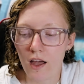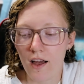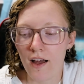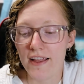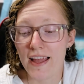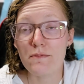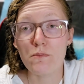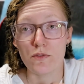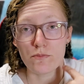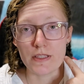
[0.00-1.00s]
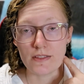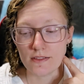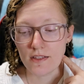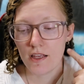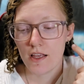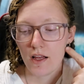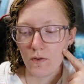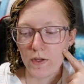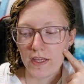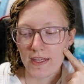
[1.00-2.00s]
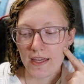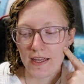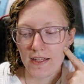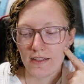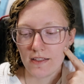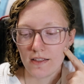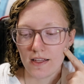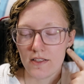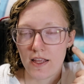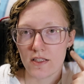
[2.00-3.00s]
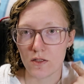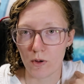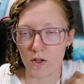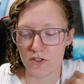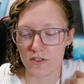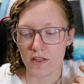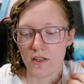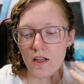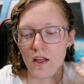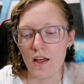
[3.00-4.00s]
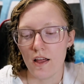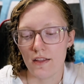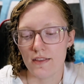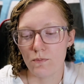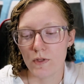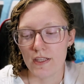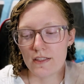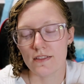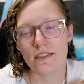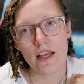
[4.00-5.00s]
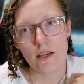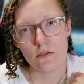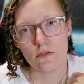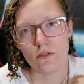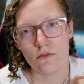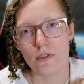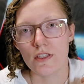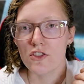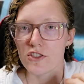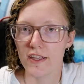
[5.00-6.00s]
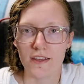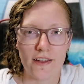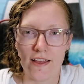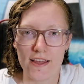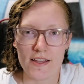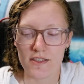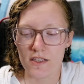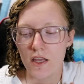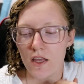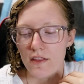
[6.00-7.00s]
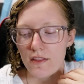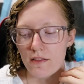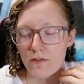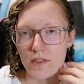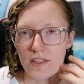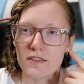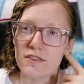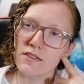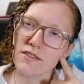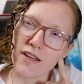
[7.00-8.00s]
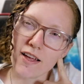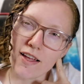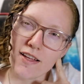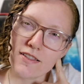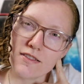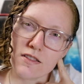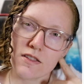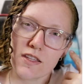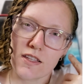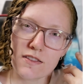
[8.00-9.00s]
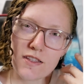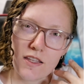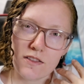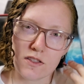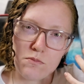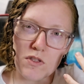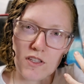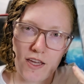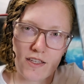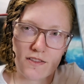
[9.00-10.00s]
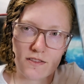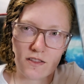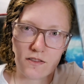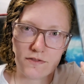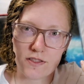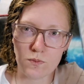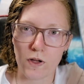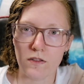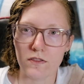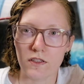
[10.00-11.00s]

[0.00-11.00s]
Our head movements, we can, and our posture, we can slouch, we can shake our head, we can tilt our head. These things communicate stuff as well,